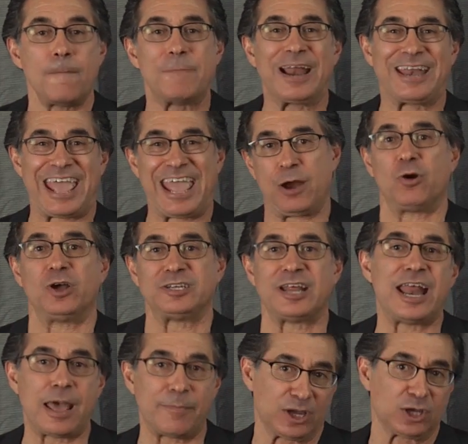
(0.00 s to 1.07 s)
but
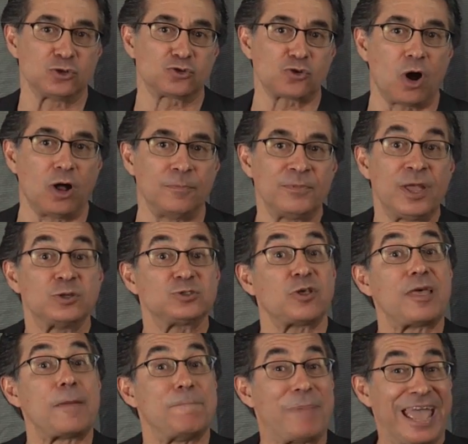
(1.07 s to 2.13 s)
aerodynamic control. So
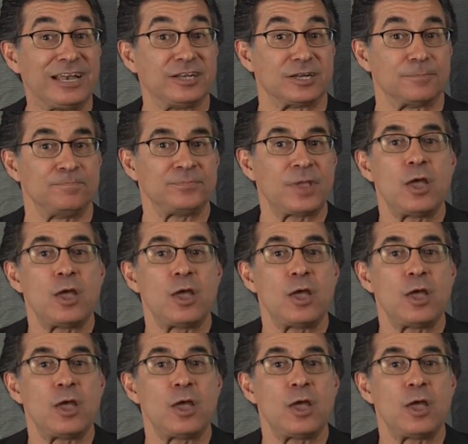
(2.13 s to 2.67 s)
they banned it.